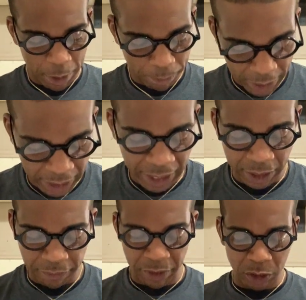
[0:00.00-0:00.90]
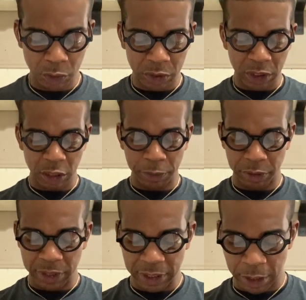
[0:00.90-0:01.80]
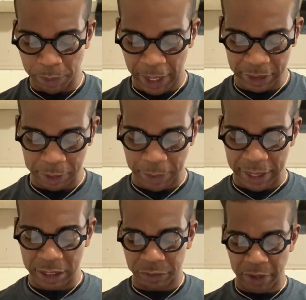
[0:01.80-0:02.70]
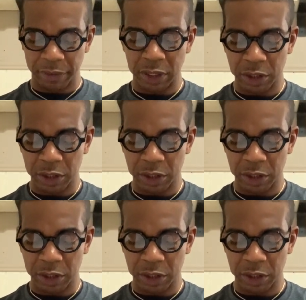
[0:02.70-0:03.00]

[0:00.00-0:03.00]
Many individuals and communities impacted by this very